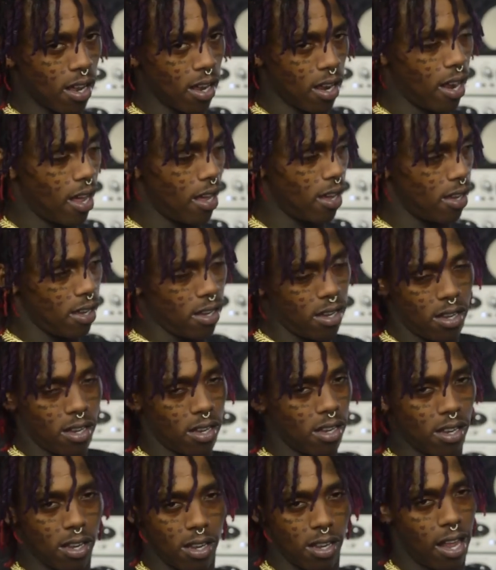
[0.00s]
Like,
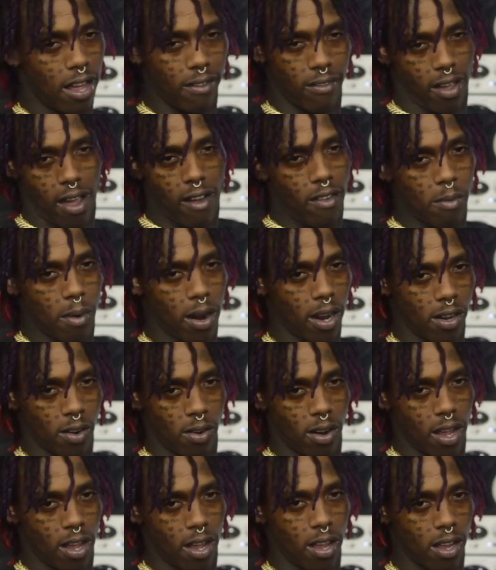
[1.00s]
like everybody know
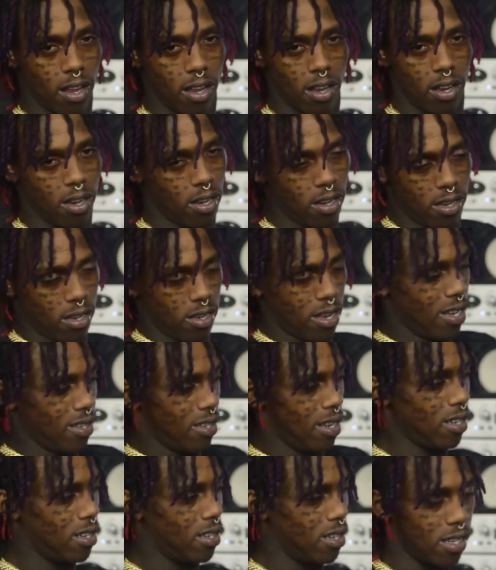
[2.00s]
that. Yeah. That's
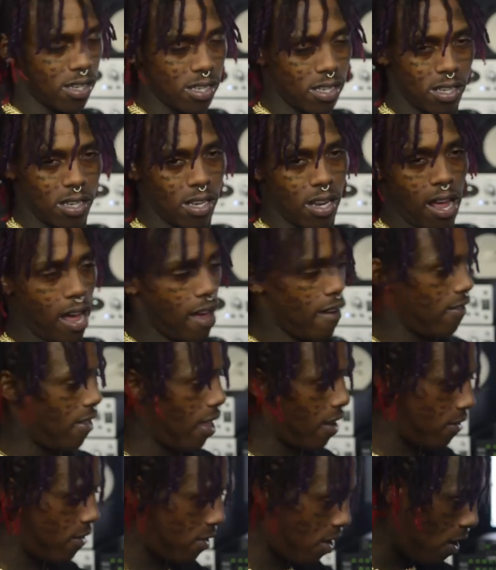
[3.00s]
that's just how
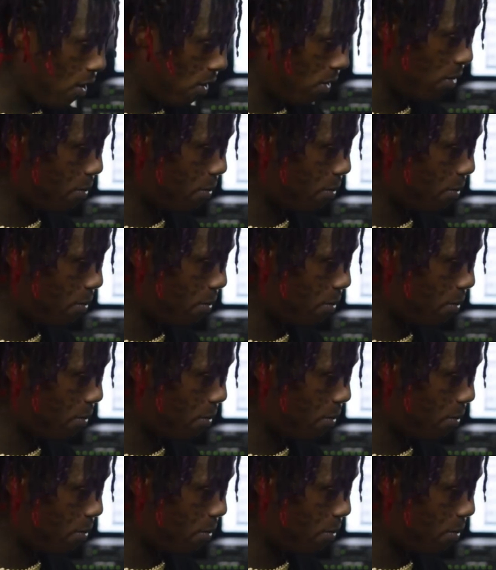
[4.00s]
life go.